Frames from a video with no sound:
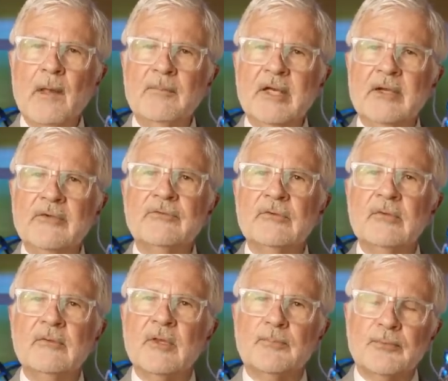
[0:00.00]
Because
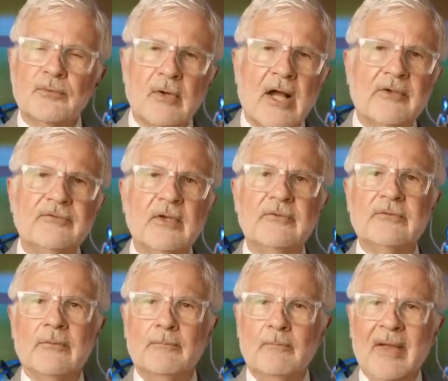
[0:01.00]
the process
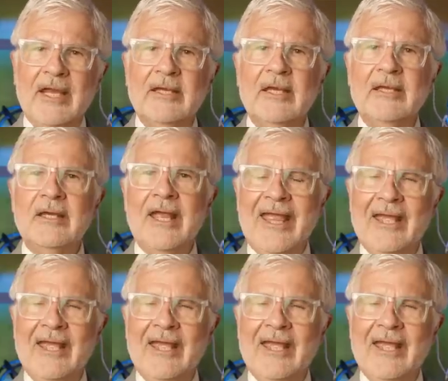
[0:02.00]
of making